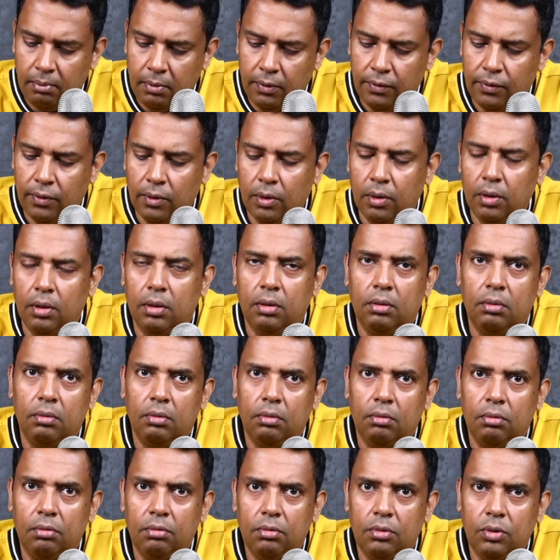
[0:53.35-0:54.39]
before
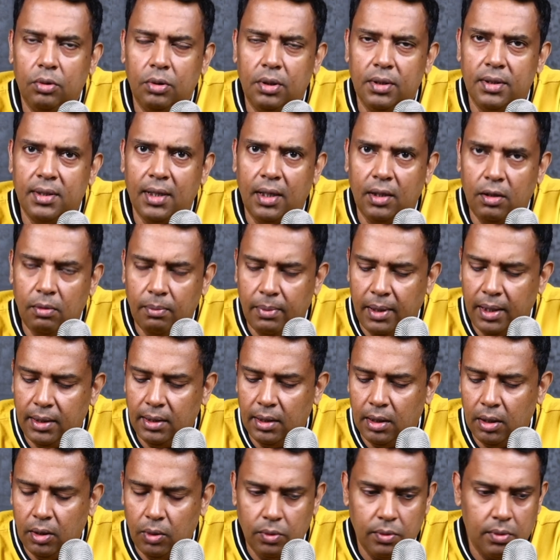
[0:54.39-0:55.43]
you decide to buy
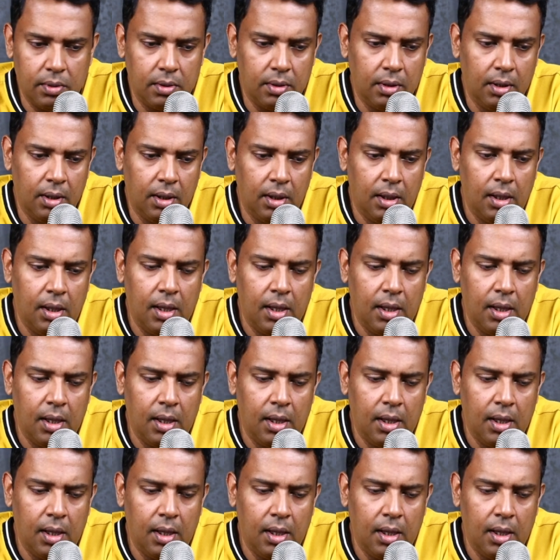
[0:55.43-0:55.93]
the house.